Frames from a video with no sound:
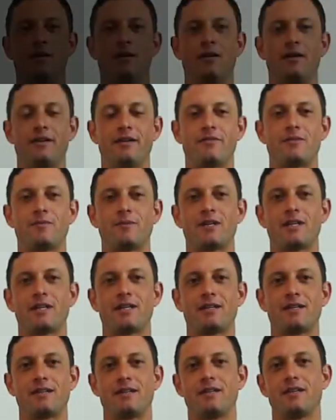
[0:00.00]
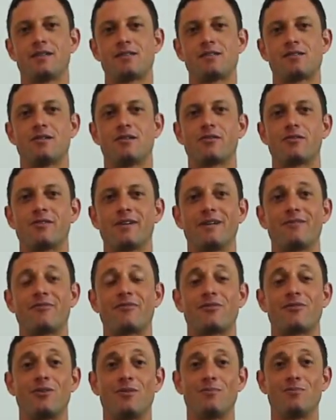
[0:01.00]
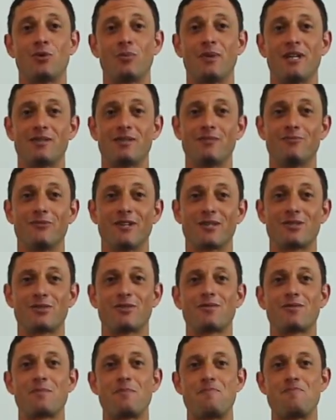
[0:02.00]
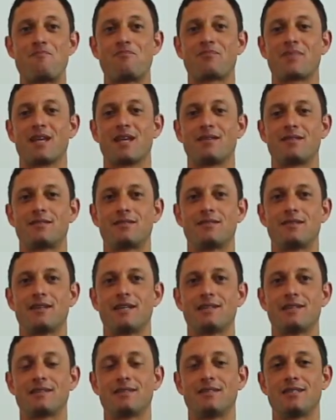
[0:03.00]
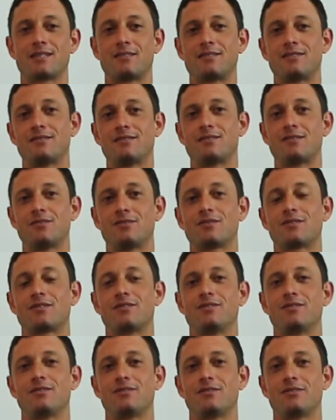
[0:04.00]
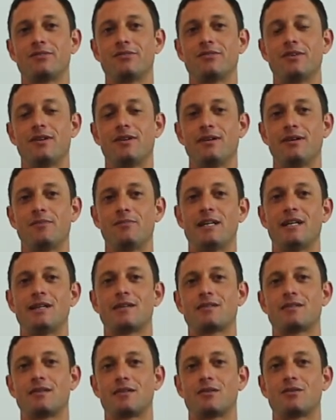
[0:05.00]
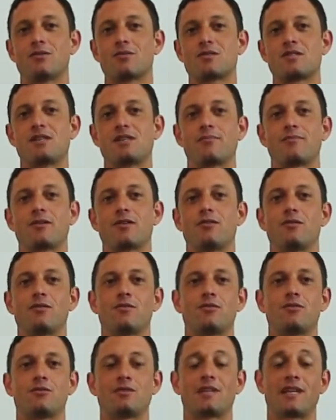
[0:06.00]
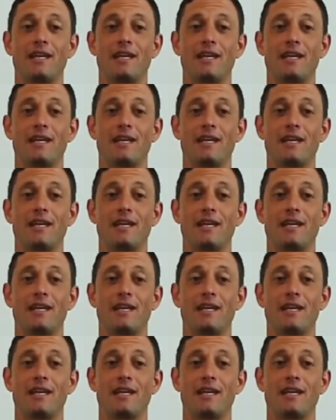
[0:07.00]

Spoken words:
Hi everybody, it's Andre from MomentumWingChun. Today I'd like to talk to you about a concept called